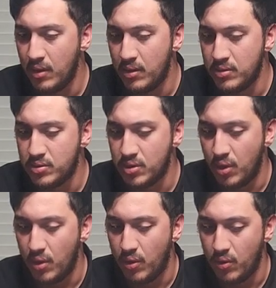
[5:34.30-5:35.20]

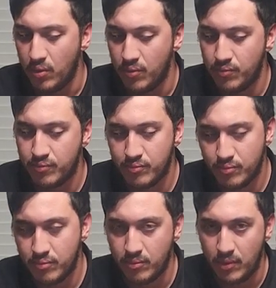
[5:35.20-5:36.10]
so,
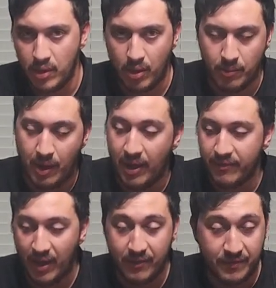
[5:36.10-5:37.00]
you know, I've,
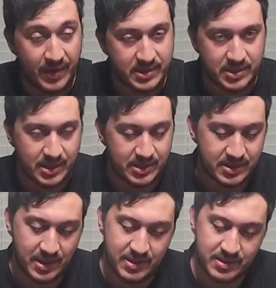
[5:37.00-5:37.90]
I've fixed things
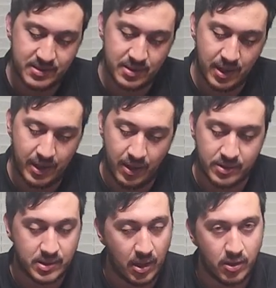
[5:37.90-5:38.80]
since, and I'll
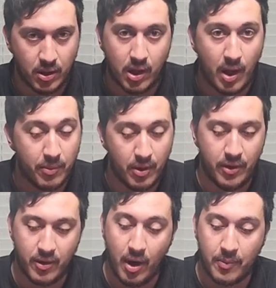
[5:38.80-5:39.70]
tell you a couple
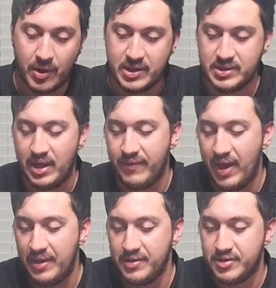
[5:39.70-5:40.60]
other upgrades that I've
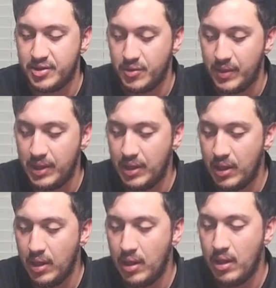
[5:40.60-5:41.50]
added to it.
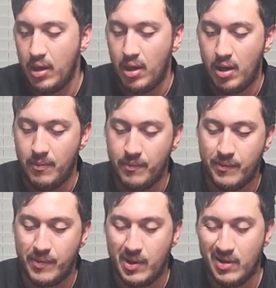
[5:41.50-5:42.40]
Um,
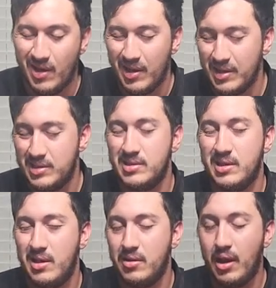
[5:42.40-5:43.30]
not
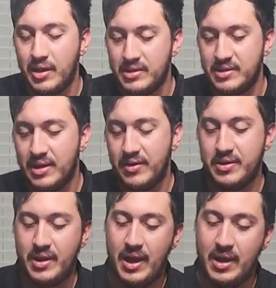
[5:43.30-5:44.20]
necessary, not necessary
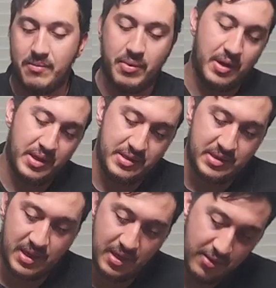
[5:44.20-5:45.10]
to add, but it's just
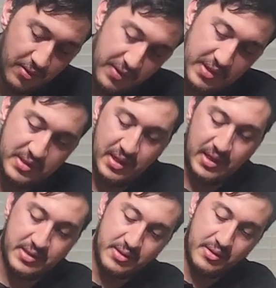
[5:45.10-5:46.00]
kind of little things that I
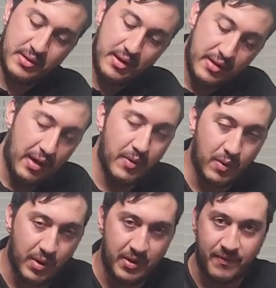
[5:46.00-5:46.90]
like to, that I really
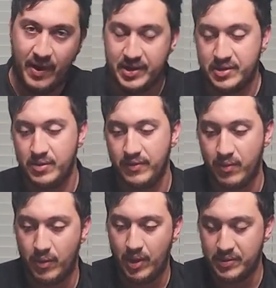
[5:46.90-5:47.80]
wanted to fine tune it for
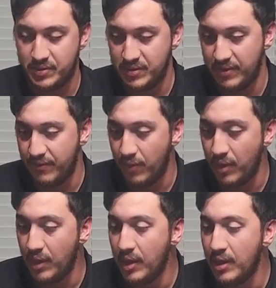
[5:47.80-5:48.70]
what I was using it for.
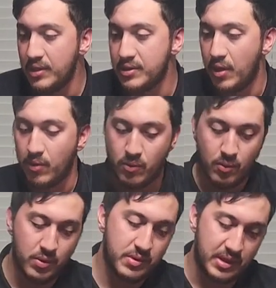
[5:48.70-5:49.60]
So
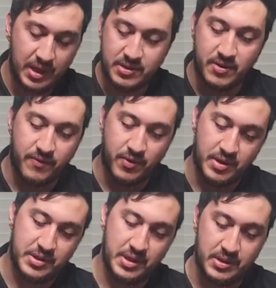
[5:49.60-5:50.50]
we'll get into the
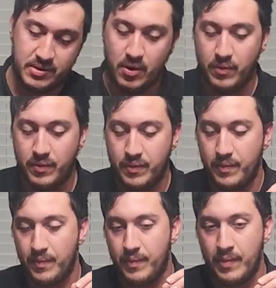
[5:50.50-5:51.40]
furnishing. So
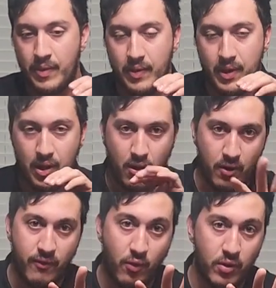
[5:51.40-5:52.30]
there are
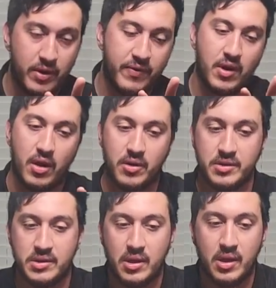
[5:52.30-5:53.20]
four different
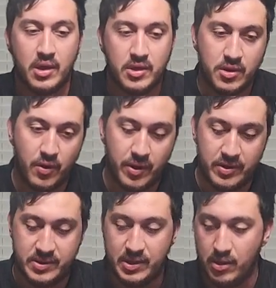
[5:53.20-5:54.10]
colors. So
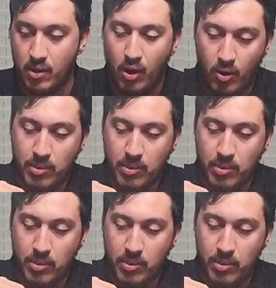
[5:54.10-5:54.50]
there's the all